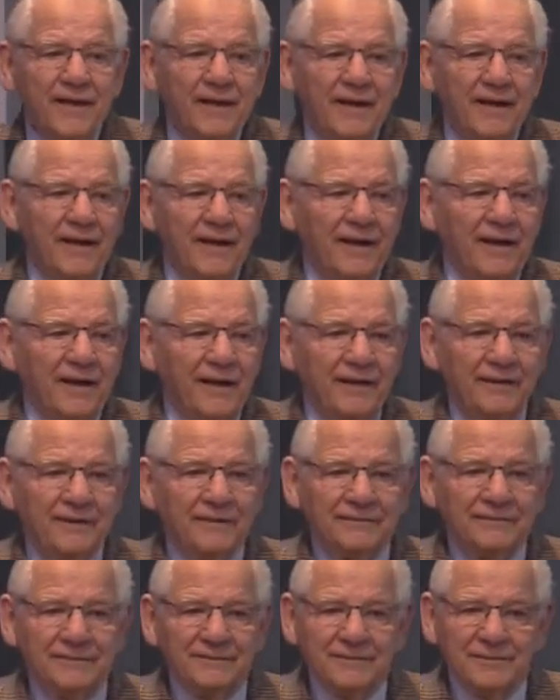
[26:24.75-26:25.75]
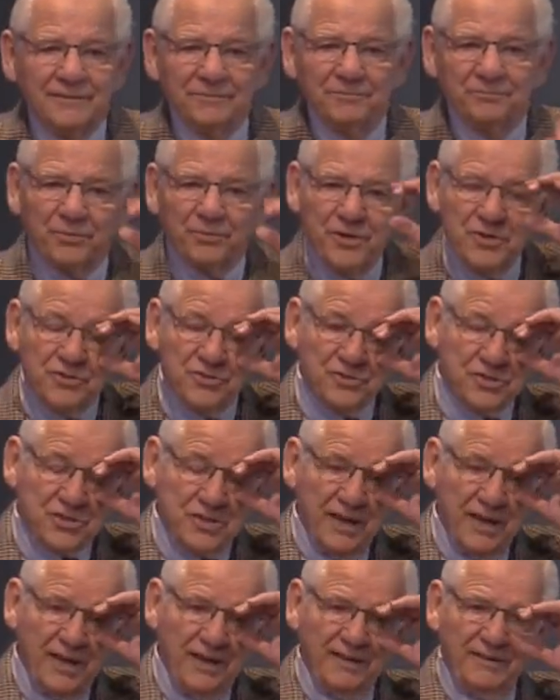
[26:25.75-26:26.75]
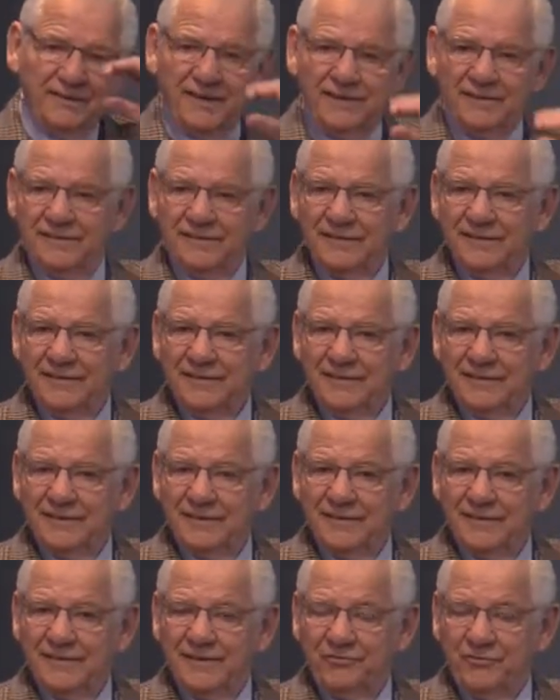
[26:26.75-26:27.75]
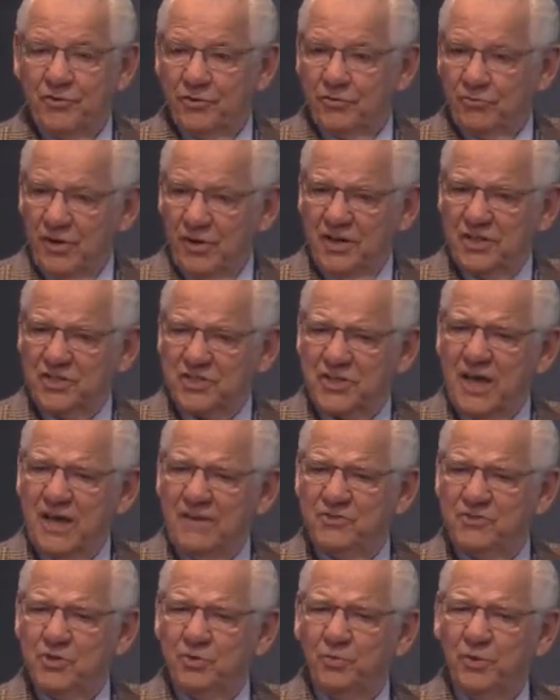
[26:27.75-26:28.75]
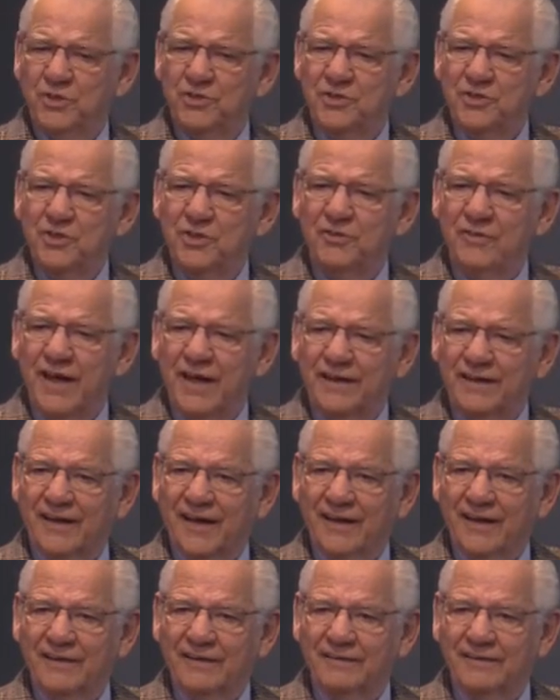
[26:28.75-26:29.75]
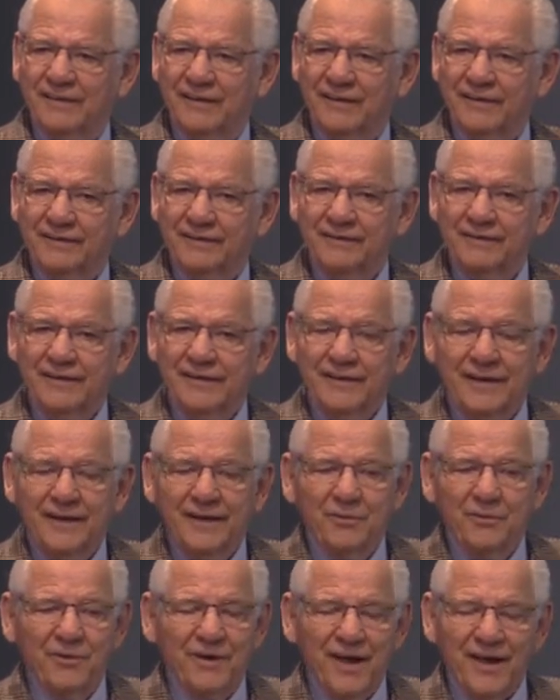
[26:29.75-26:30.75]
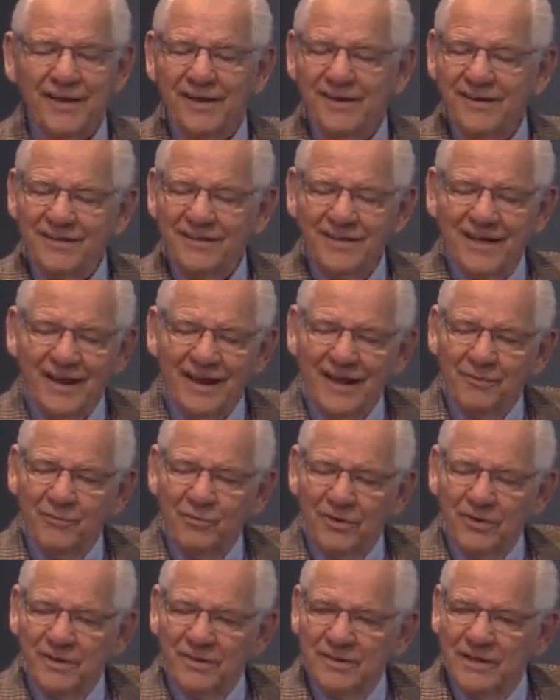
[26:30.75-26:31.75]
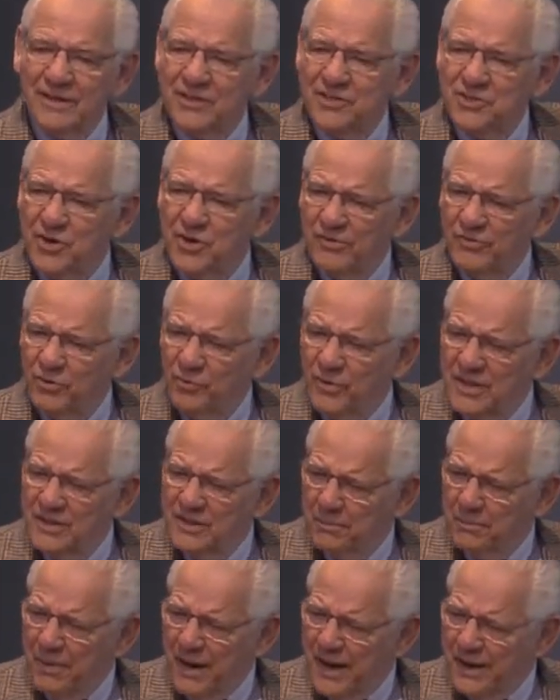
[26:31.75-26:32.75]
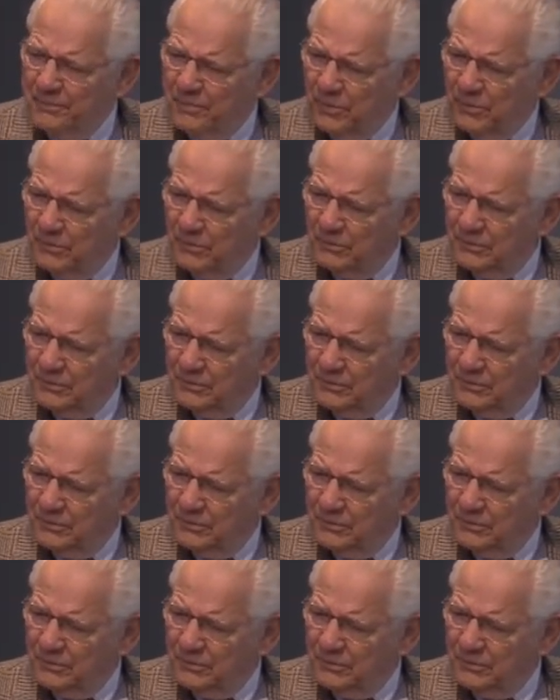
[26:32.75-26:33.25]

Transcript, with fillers: Uh, preachers saying that if you're really saved, you wouldn't do that kind of thing. And when I hear that, I want to think, did you ever read the Bible?